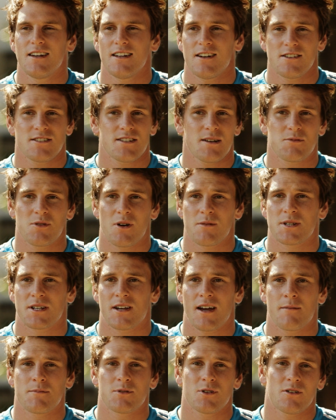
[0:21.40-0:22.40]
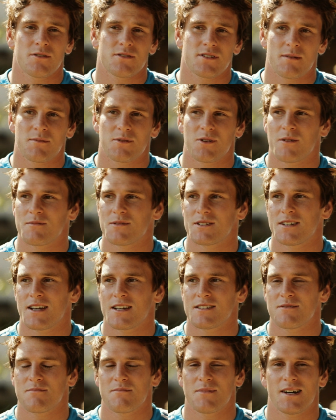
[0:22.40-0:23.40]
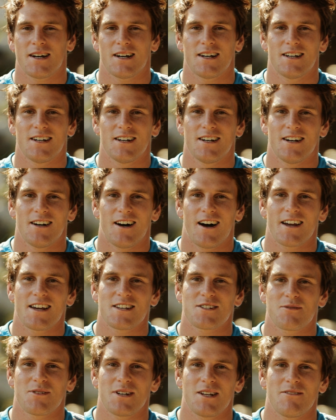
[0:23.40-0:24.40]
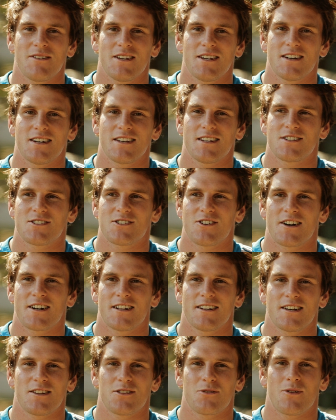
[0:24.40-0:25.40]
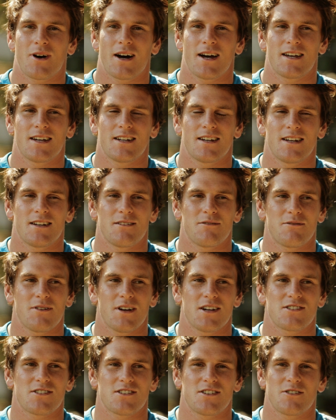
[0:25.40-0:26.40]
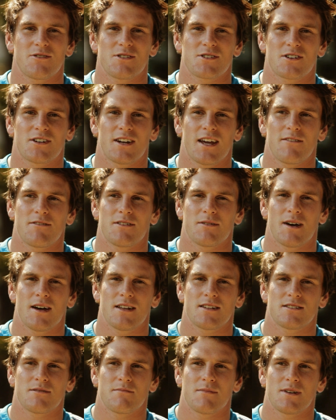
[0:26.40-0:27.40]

You know, sometimes it comes off, sometimes it doesn't, but I guess whenever you're, you're trying to lead the way in, in, fashion, you're always going to have your hits and